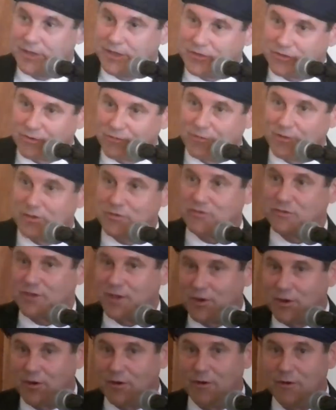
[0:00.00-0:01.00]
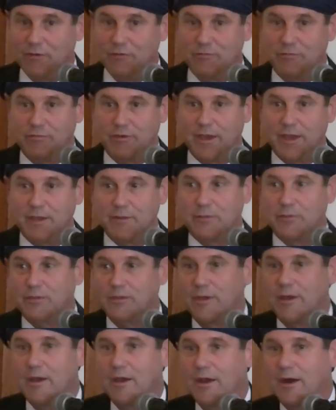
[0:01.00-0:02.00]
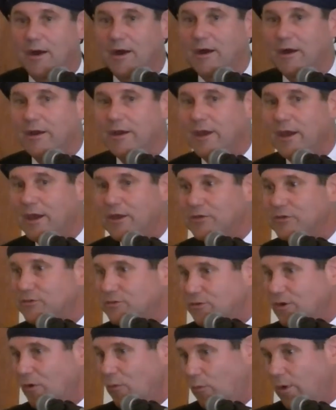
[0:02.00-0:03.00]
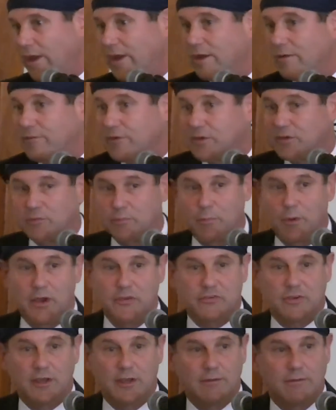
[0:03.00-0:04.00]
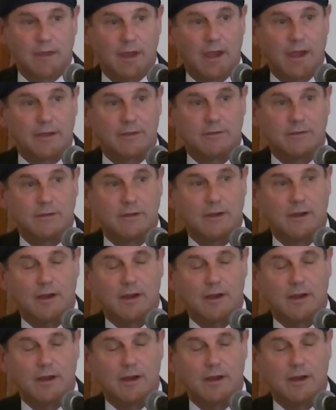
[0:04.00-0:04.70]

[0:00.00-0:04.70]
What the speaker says: each of us in our own faith has a way of expressing that.